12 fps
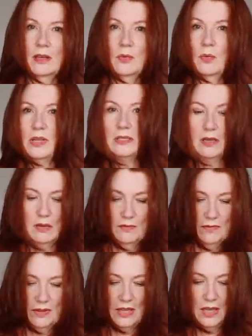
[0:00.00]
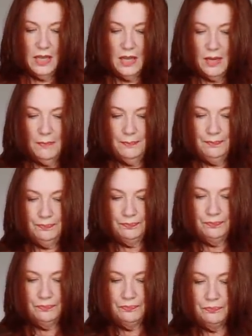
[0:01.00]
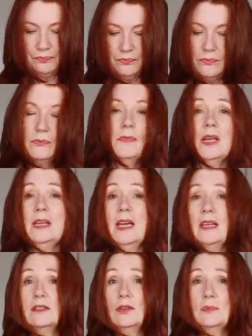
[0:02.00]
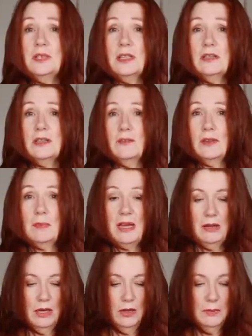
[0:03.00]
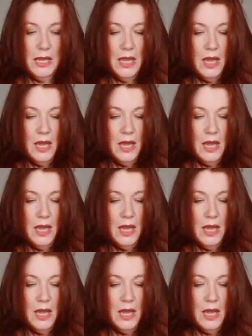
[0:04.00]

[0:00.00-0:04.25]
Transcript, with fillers: whizzed over the um, yeah, top stitched over the belt loop.